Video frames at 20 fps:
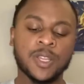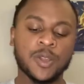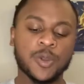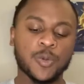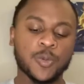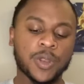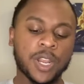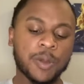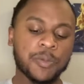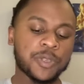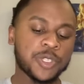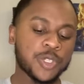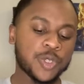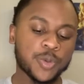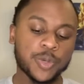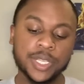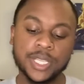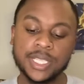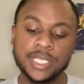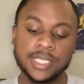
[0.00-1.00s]
What I would do
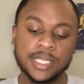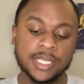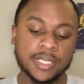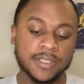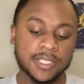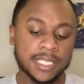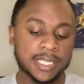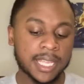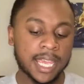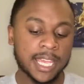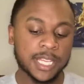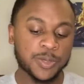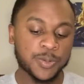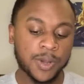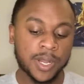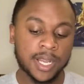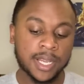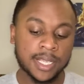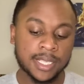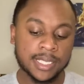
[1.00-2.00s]
is,
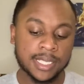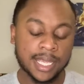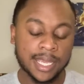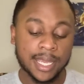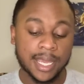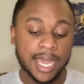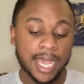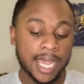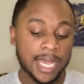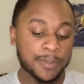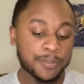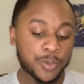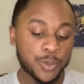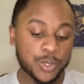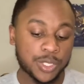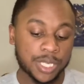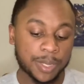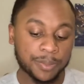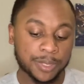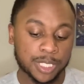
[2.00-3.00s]
stats-wise, I'd
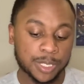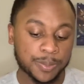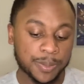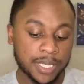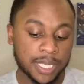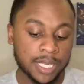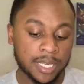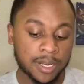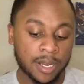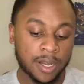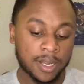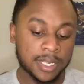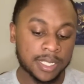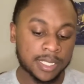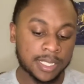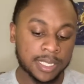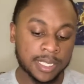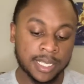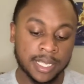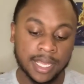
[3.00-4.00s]
boost up the speed,
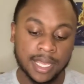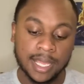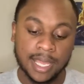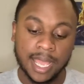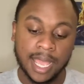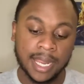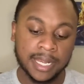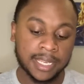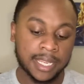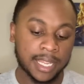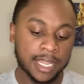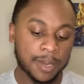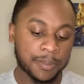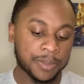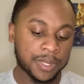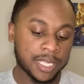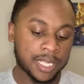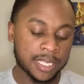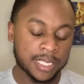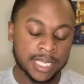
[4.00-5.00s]
honestly. I'd kick up
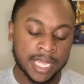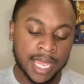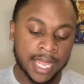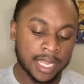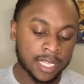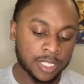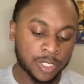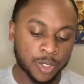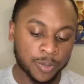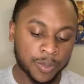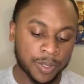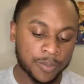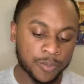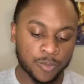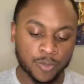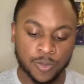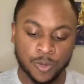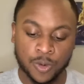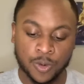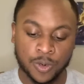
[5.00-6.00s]
the attack a little
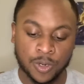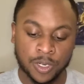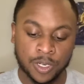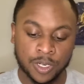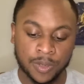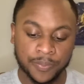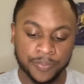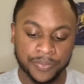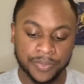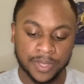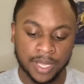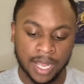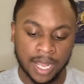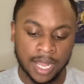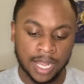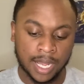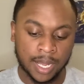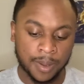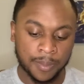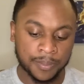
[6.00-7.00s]
bit more,
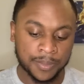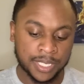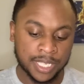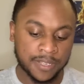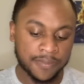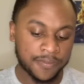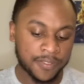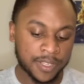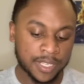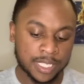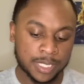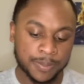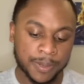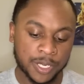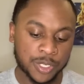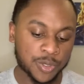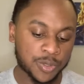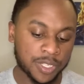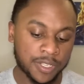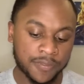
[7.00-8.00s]
defense,
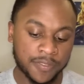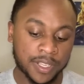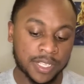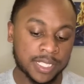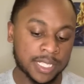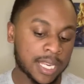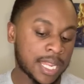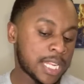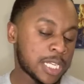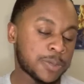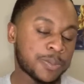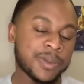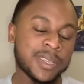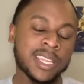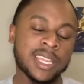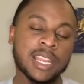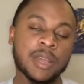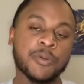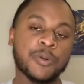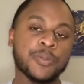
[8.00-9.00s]
special defense, and
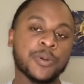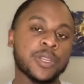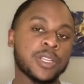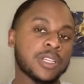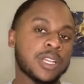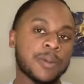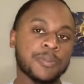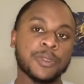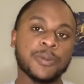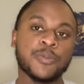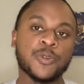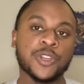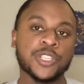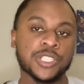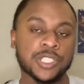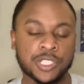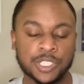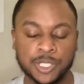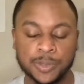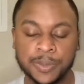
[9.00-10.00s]
HP, and I would put a couple of
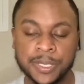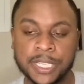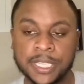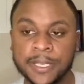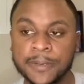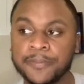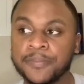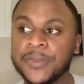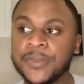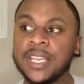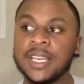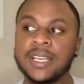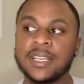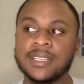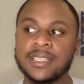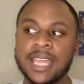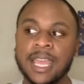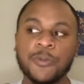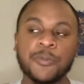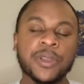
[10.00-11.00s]
points into speed.
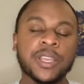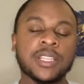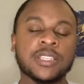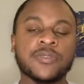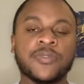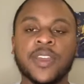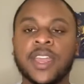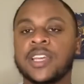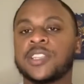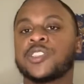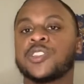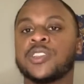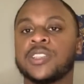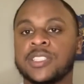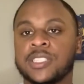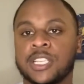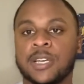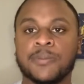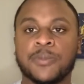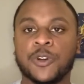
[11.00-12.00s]
That way it's faster than
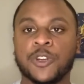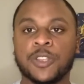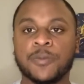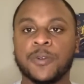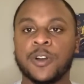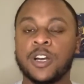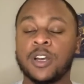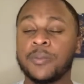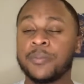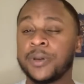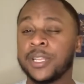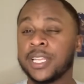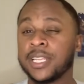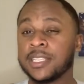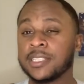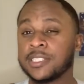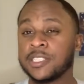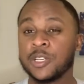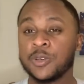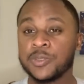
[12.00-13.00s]
some Pokemon, but it
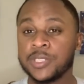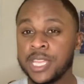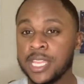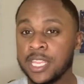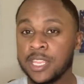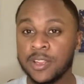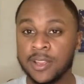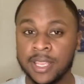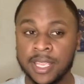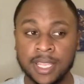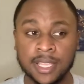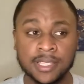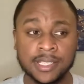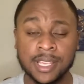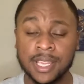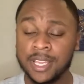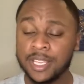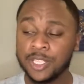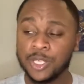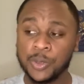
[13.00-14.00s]
can still take your hits.
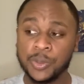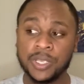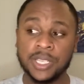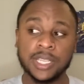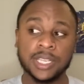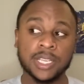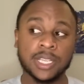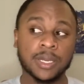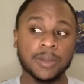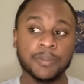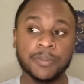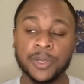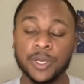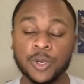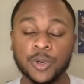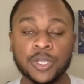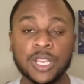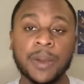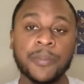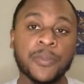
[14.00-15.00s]
You can get a good
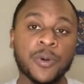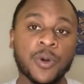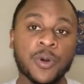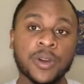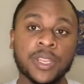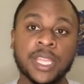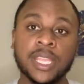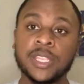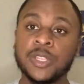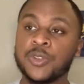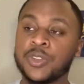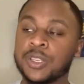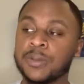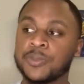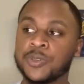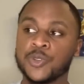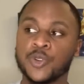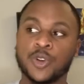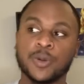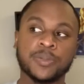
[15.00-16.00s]
build up on it. You can
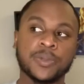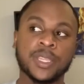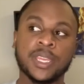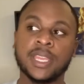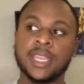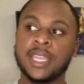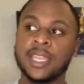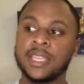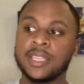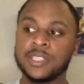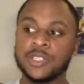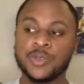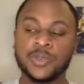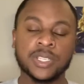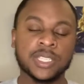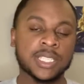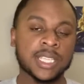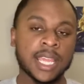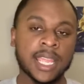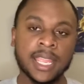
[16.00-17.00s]
absorb things. You
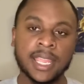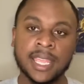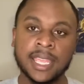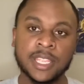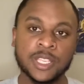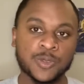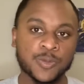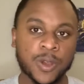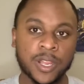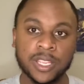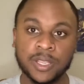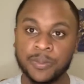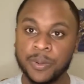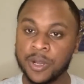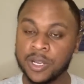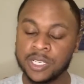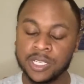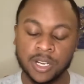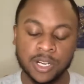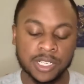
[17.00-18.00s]
can take hits while you
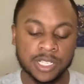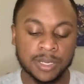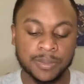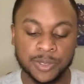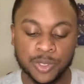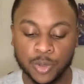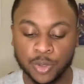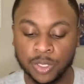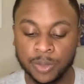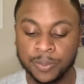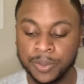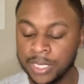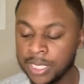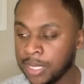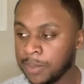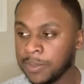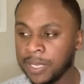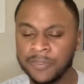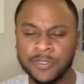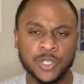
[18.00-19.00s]
charge up Solar
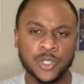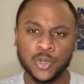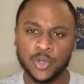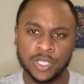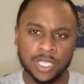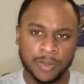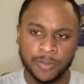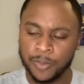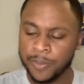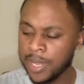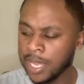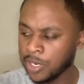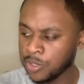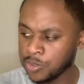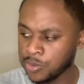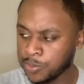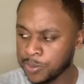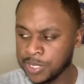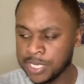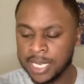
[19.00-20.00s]
Beam if you're doing double
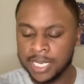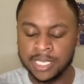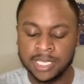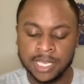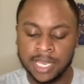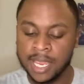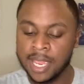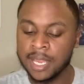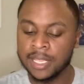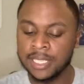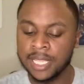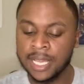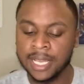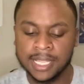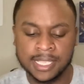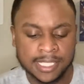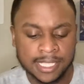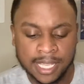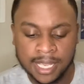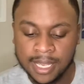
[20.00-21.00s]
battles, protecting your
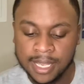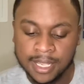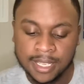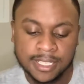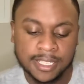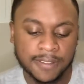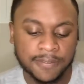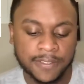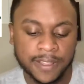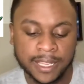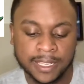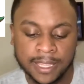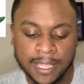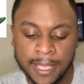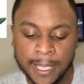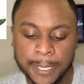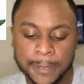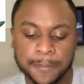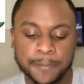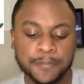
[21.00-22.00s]
allies, stuff like
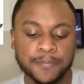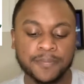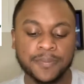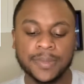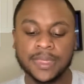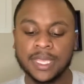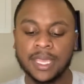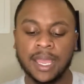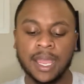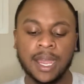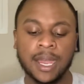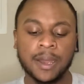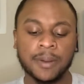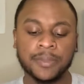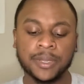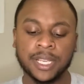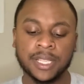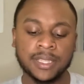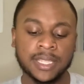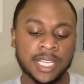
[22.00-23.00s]
that.
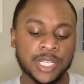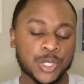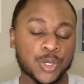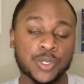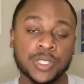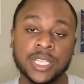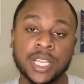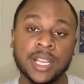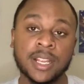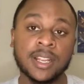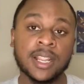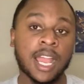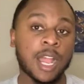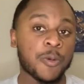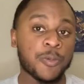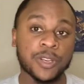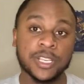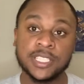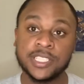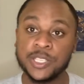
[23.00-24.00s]
But other than that, Torterra, I
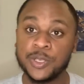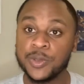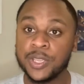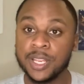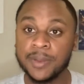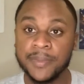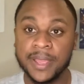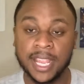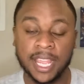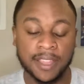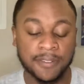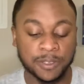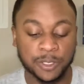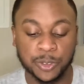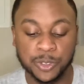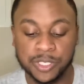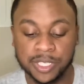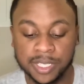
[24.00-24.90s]
want to see you get a Mega Evolution.